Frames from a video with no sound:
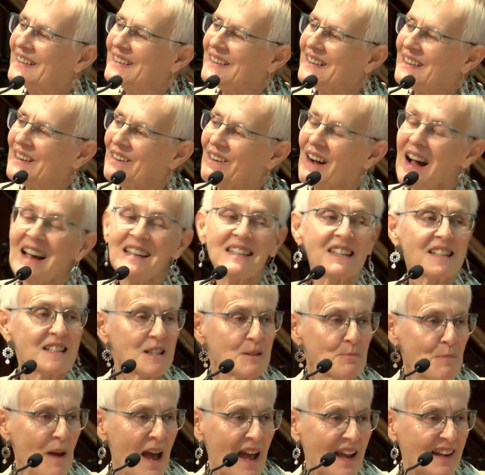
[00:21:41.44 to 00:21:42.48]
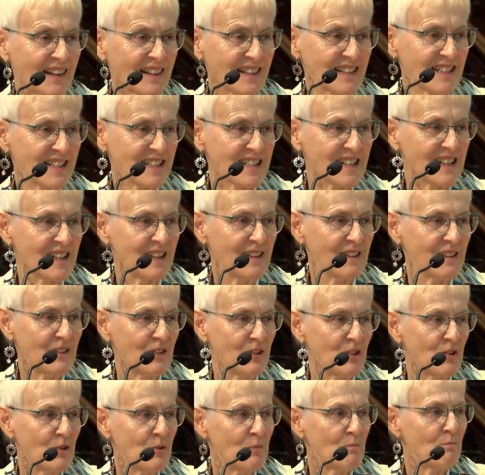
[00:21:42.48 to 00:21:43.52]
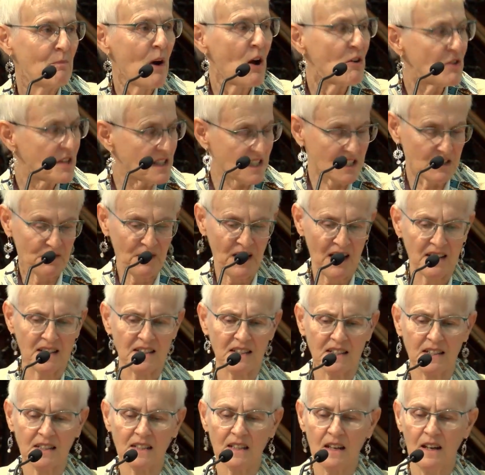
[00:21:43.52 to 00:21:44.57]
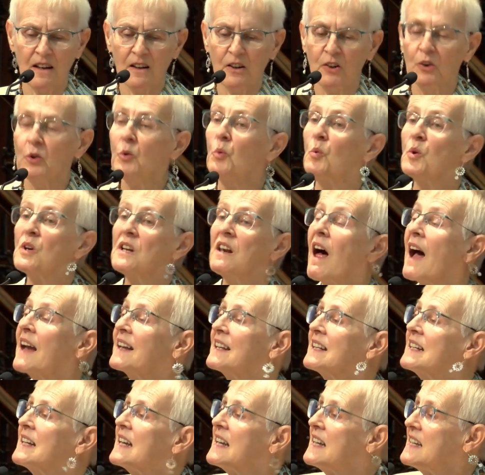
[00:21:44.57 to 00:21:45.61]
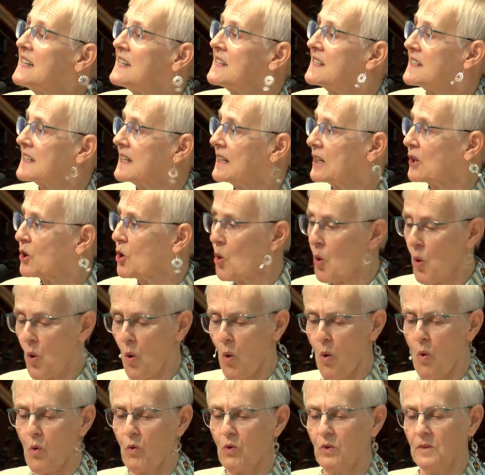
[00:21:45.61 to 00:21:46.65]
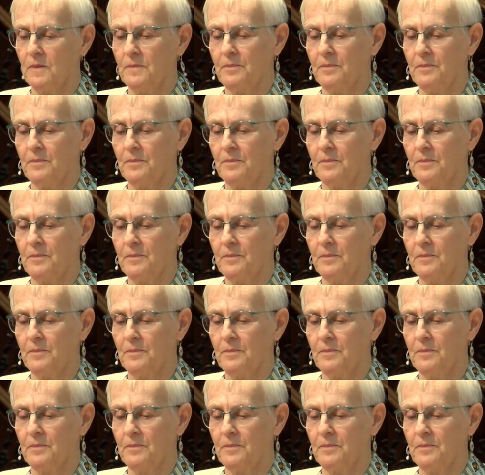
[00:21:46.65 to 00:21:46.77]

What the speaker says: Now, I suspect most of us would like an easier call.